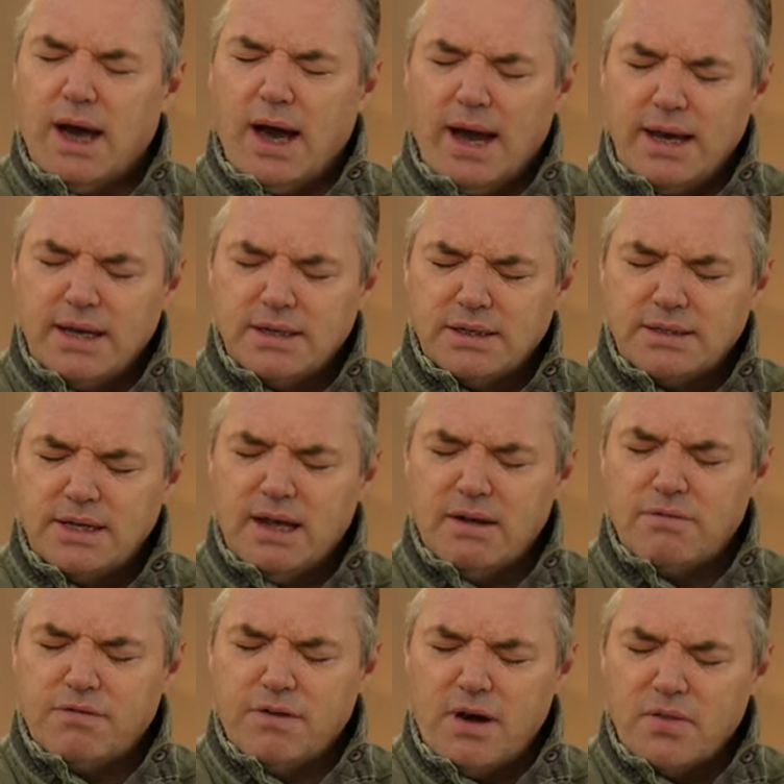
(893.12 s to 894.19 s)
I understand,
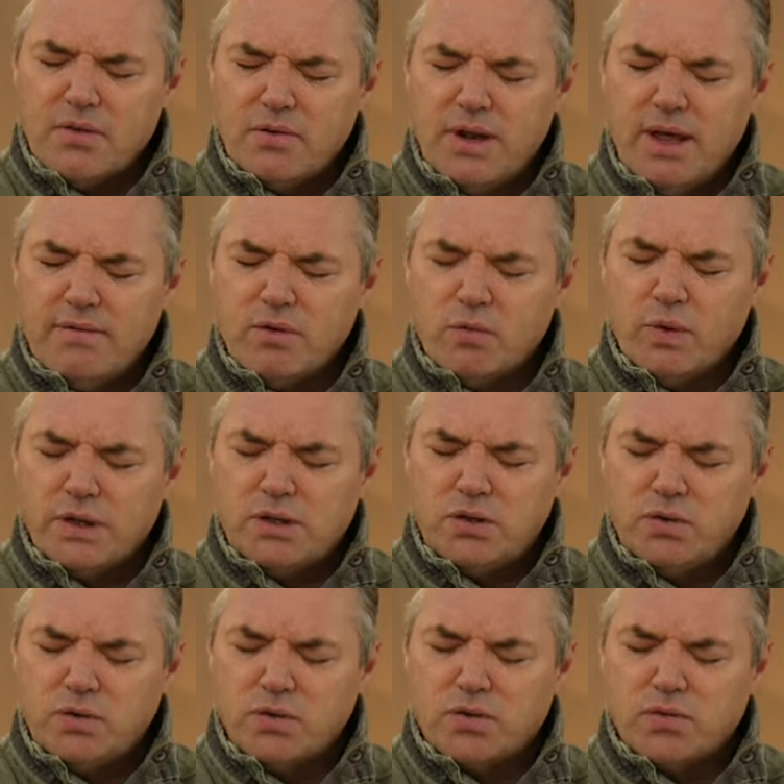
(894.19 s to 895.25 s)
Father in heaven, where
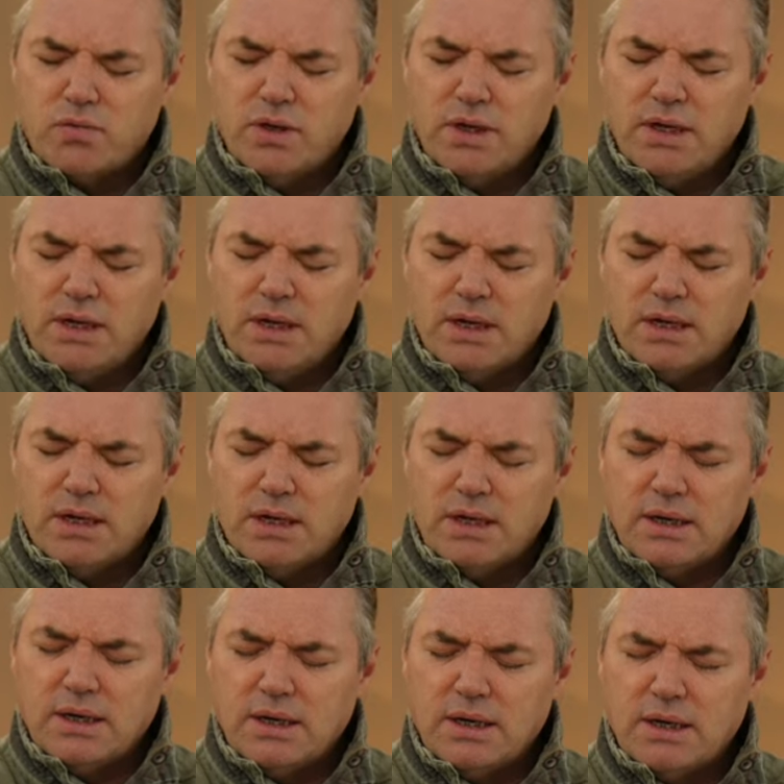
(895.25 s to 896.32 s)
two or three
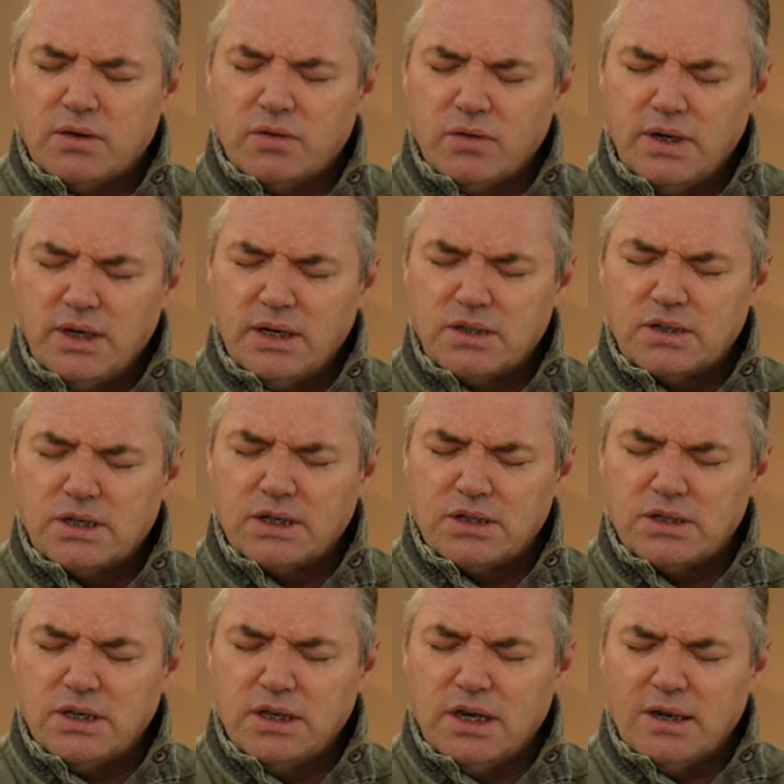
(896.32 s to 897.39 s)
agree is
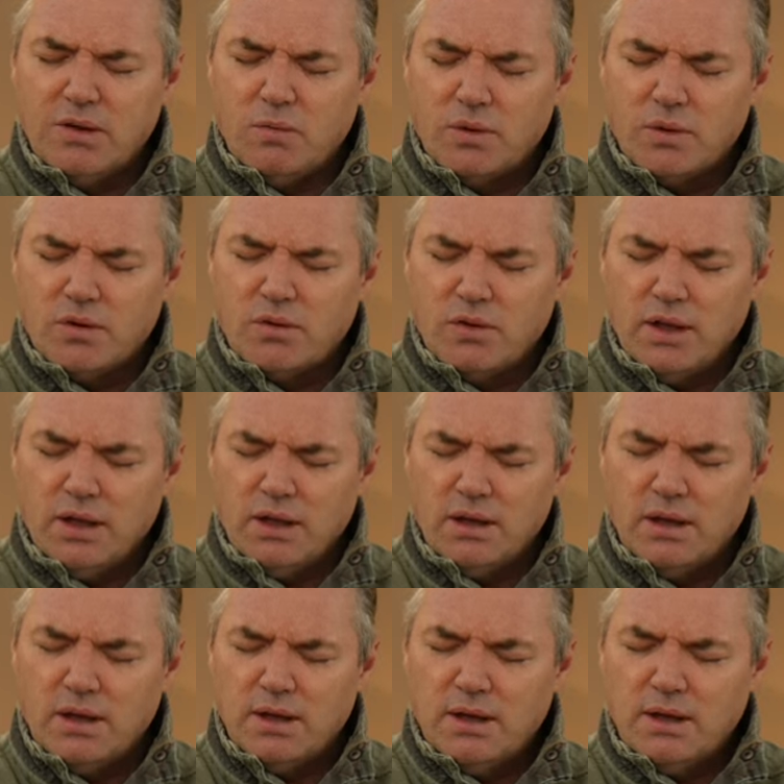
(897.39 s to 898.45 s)
touching any one thing.
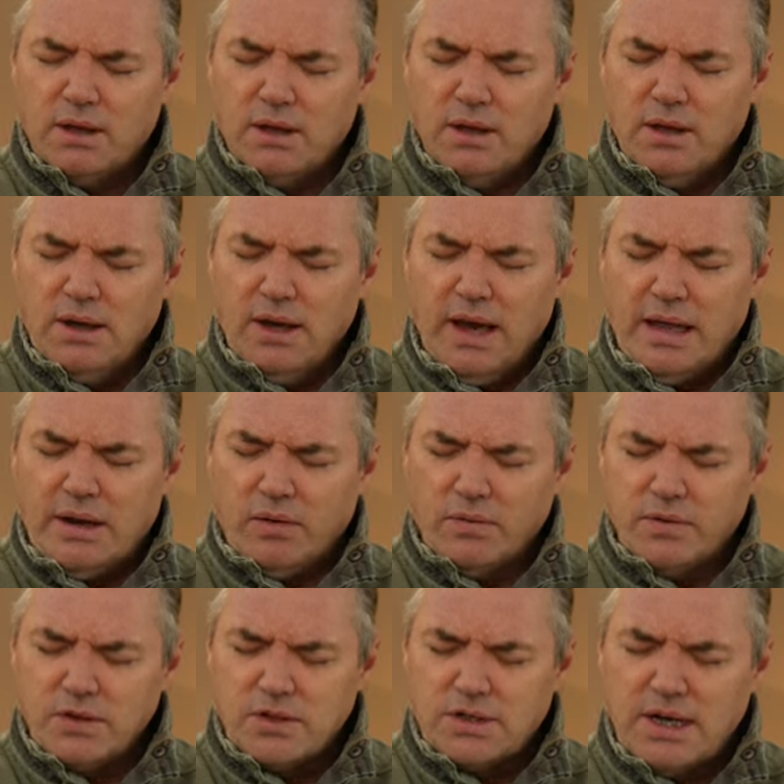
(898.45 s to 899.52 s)
And on
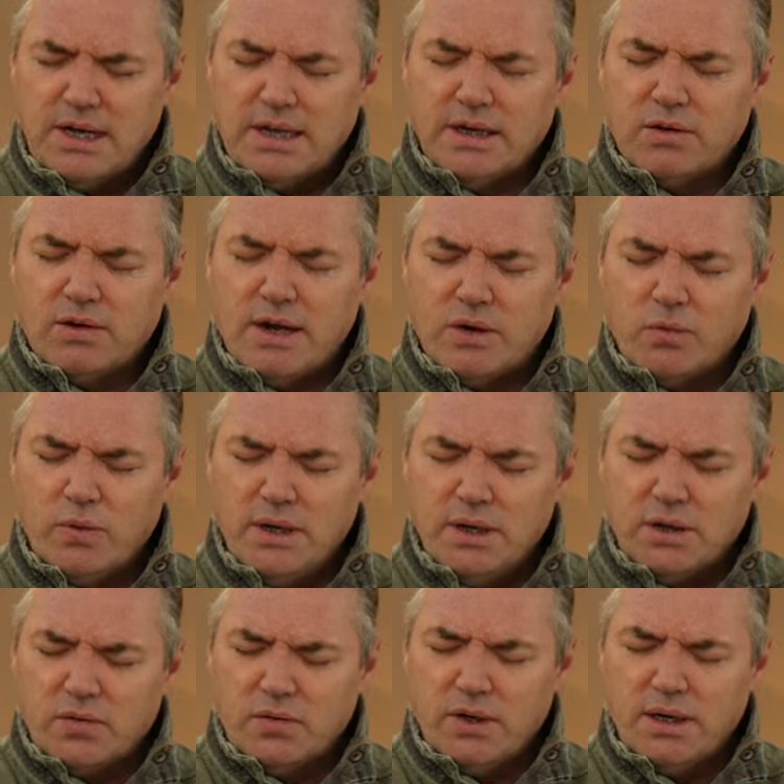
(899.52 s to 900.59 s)
this Daily Grind, we
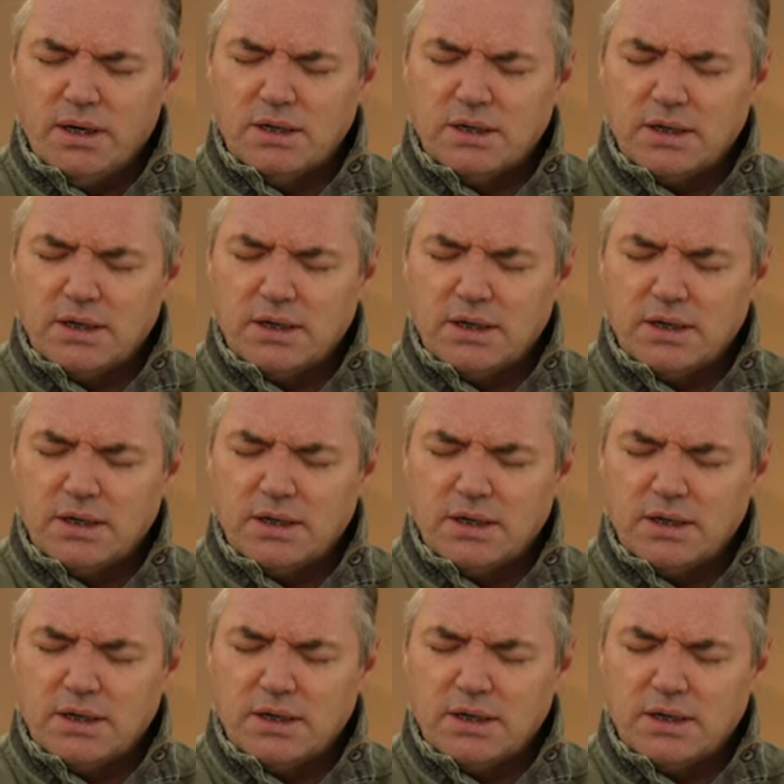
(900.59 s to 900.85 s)
agree and